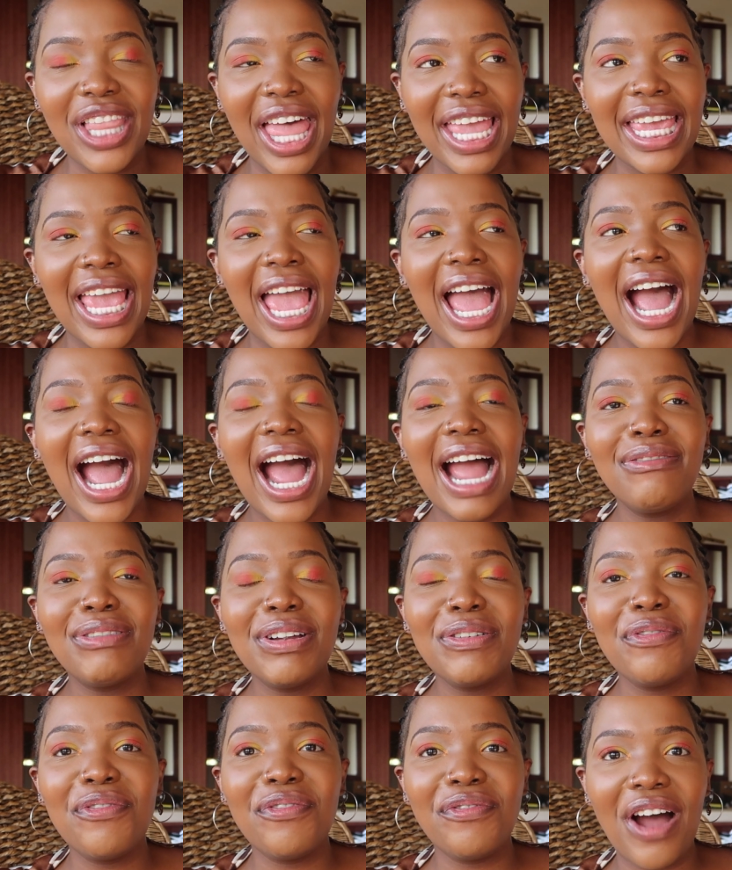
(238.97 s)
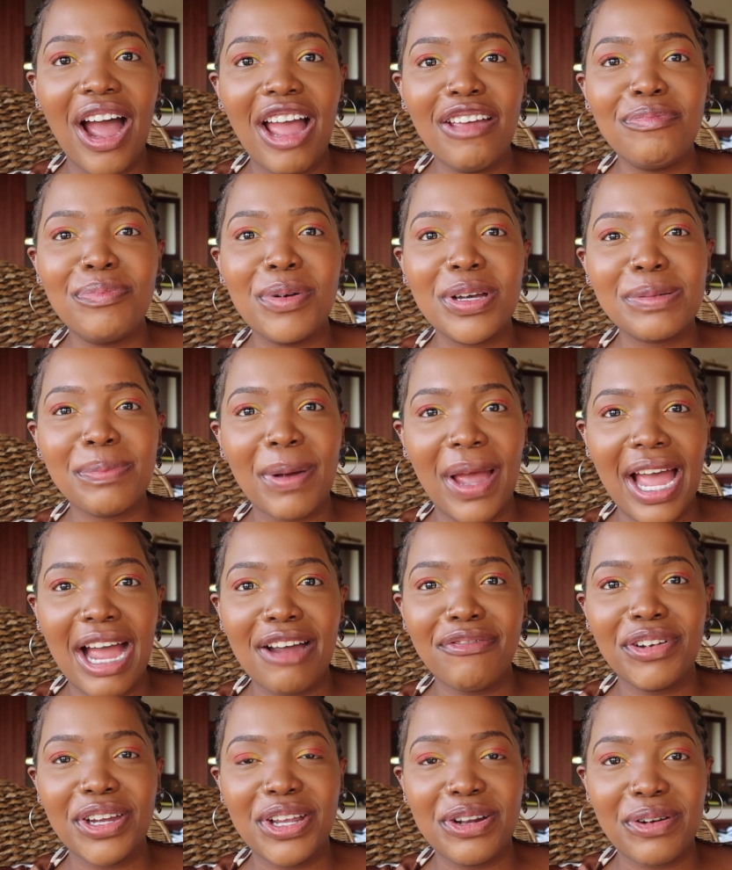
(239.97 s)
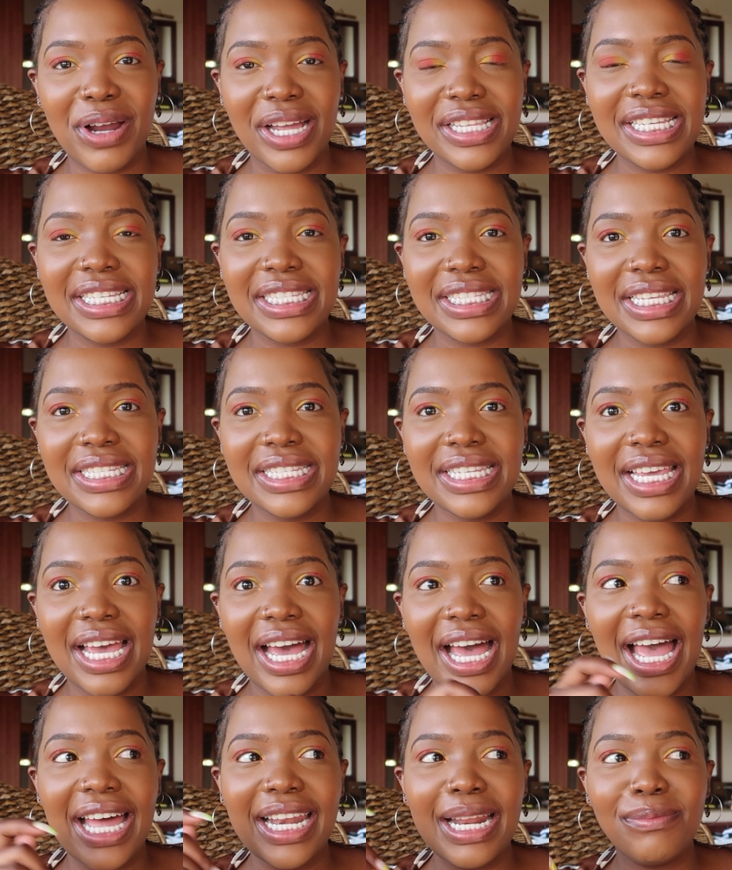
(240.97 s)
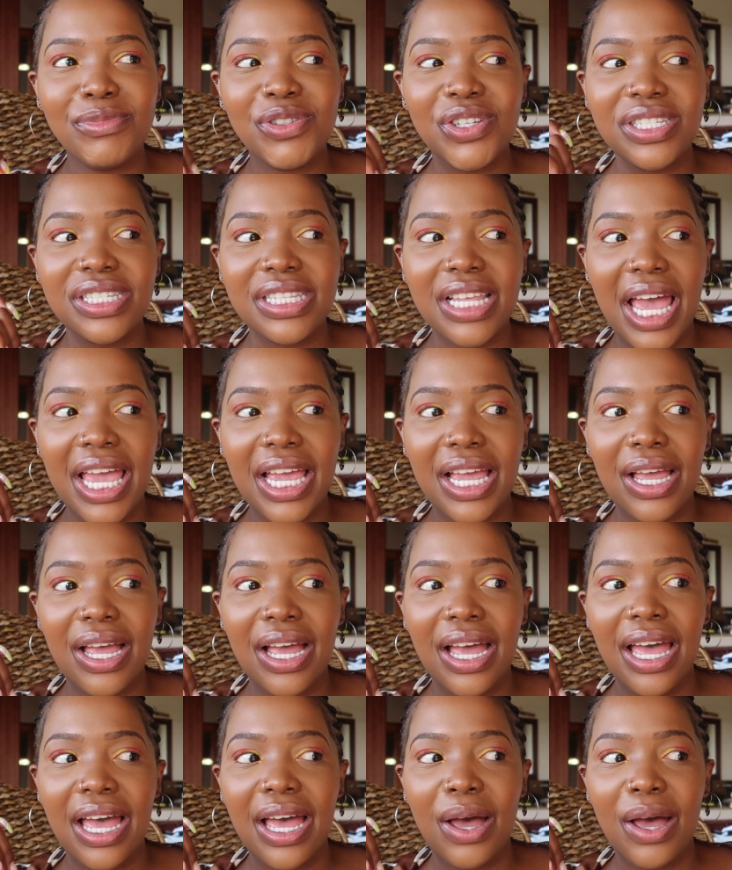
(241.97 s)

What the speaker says: Like I read 5 books by African writers this year, and I'm just like,